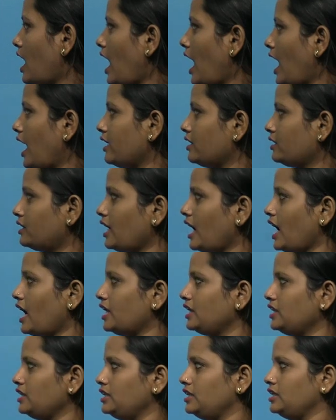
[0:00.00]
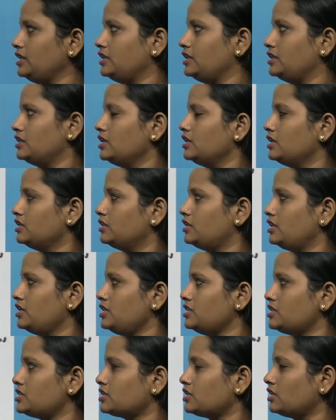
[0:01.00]
And carry.
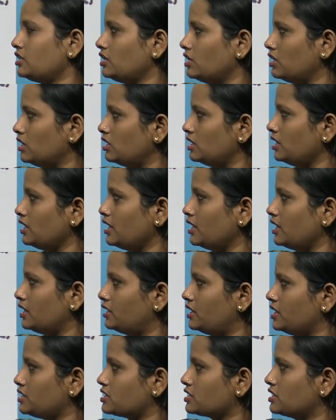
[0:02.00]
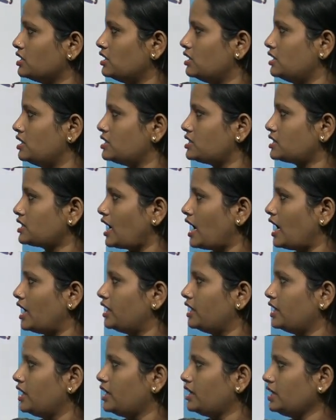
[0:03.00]
This girl is
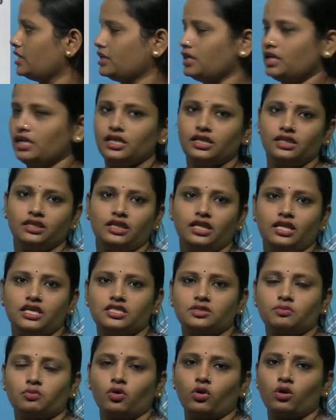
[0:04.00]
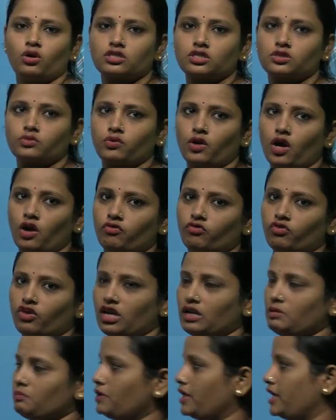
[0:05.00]
carrying these books from
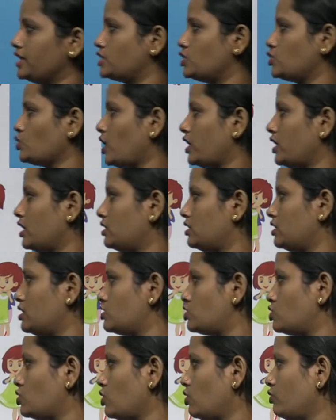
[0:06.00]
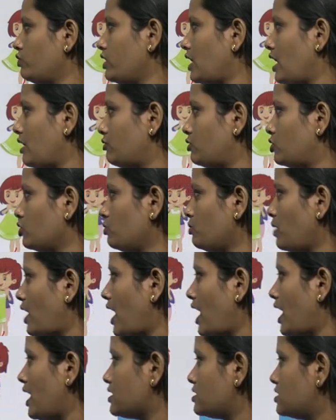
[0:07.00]
one place to another. So we have to
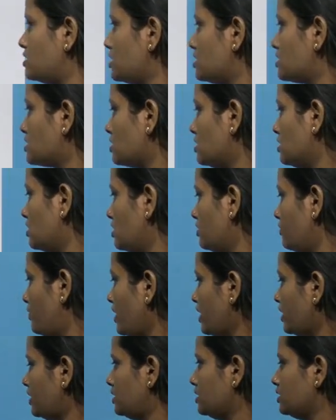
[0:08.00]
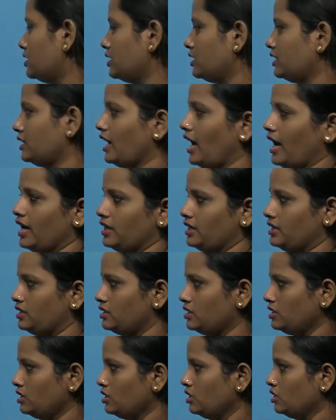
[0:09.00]
match this girl with carry.
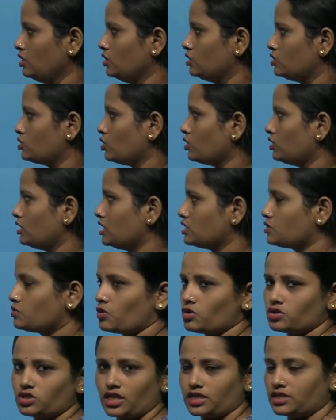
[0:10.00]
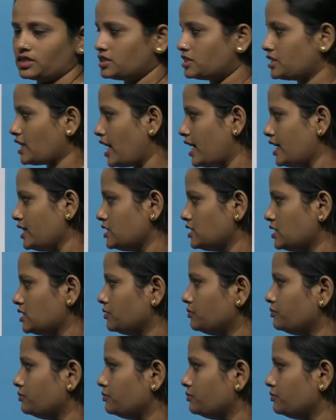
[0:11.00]
So this was the exercise.